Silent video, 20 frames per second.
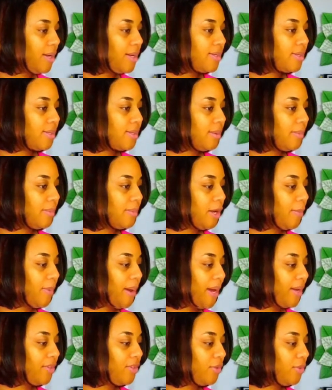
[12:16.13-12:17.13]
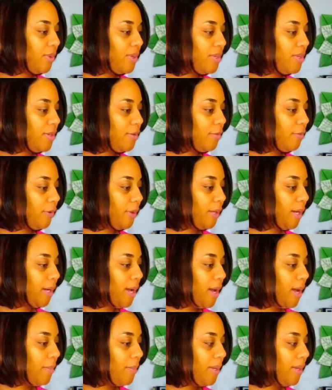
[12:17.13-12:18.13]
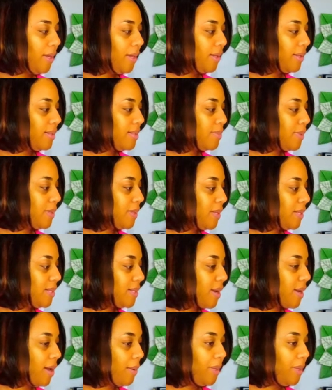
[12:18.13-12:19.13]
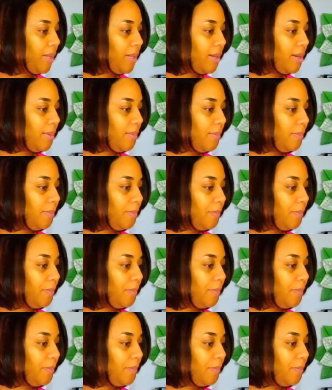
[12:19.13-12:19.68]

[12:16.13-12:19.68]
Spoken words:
So let me go back to a different comment. Let's put this comment up.